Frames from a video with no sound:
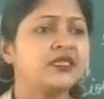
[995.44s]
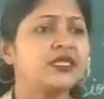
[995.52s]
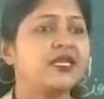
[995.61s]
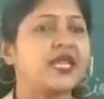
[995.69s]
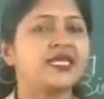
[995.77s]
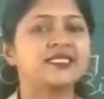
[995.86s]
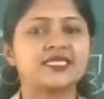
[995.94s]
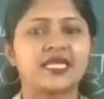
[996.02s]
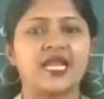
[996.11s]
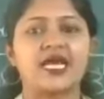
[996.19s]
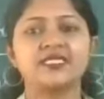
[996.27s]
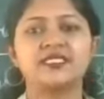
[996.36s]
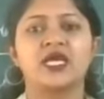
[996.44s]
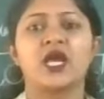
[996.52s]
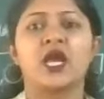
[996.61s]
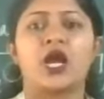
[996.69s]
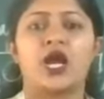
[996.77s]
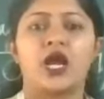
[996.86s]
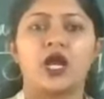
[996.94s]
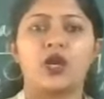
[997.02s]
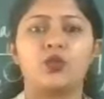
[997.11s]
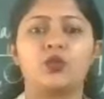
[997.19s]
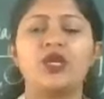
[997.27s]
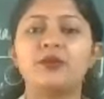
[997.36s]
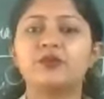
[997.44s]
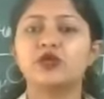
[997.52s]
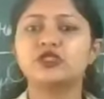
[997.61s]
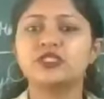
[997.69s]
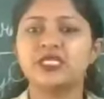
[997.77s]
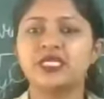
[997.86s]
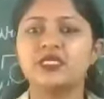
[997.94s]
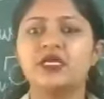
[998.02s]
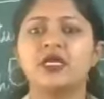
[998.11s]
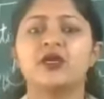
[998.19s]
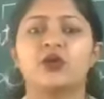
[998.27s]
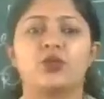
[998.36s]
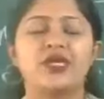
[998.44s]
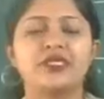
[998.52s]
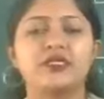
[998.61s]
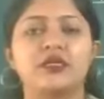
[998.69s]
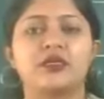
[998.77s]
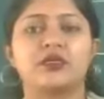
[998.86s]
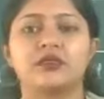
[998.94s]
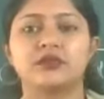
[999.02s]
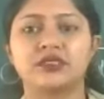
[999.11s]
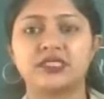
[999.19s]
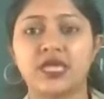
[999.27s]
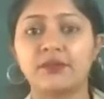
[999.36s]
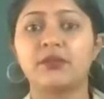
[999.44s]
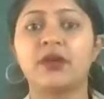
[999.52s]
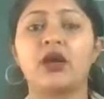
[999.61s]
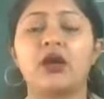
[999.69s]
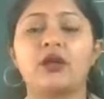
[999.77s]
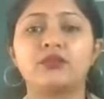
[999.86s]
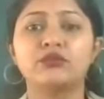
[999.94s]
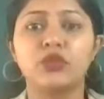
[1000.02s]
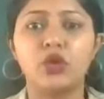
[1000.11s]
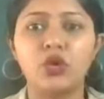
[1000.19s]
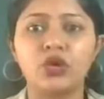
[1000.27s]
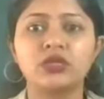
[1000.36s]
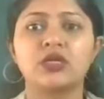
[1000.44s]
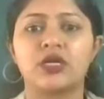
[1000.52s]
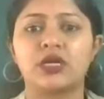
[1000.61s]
The next class, we'll proceed with some more